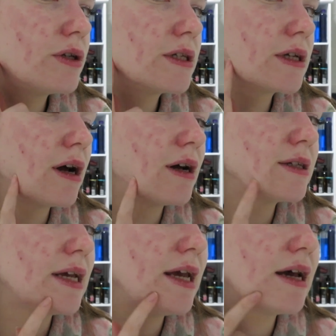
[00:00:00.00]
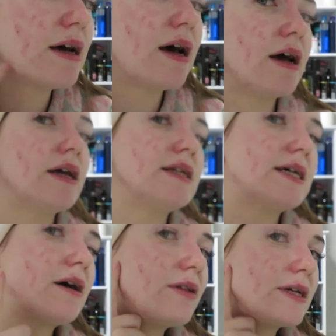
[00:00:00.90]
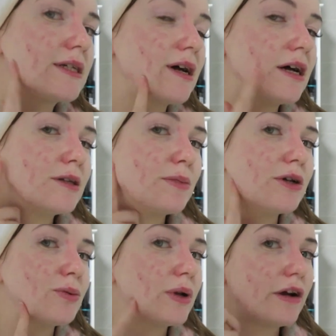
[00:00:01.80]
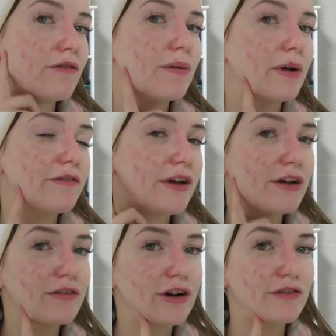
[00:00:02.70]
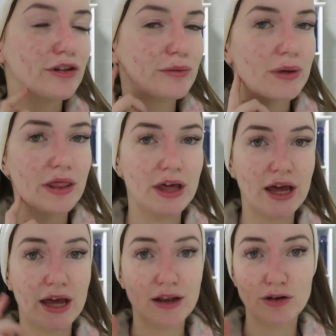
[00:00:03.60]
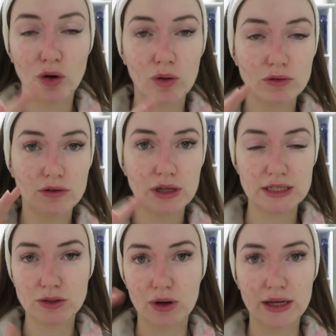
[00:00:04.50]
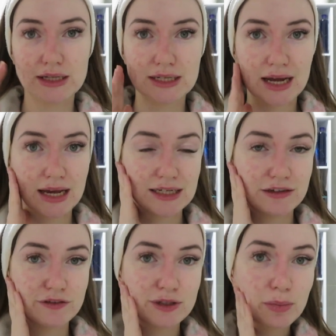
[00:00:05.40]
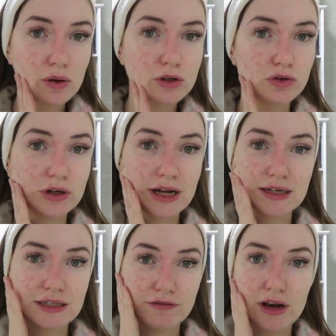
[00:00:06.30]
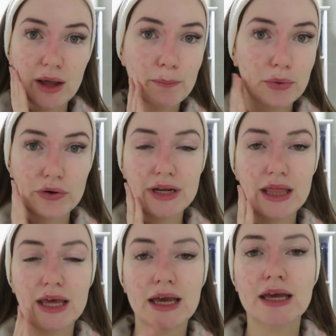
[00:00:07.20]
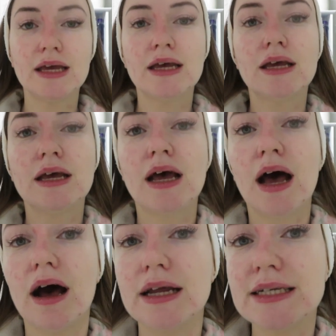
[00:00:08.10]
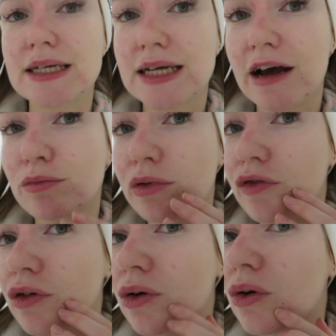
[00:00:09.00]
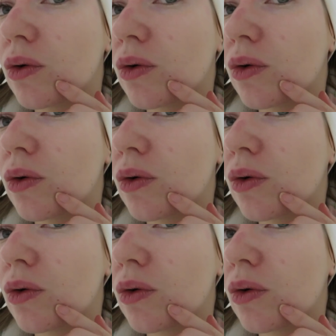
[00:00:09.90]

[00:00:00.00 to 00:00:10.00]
scars here. I can tell they're scars because when I run my finger over them, they're not, it's not like it's an active spot or an active lump or anything. I did have before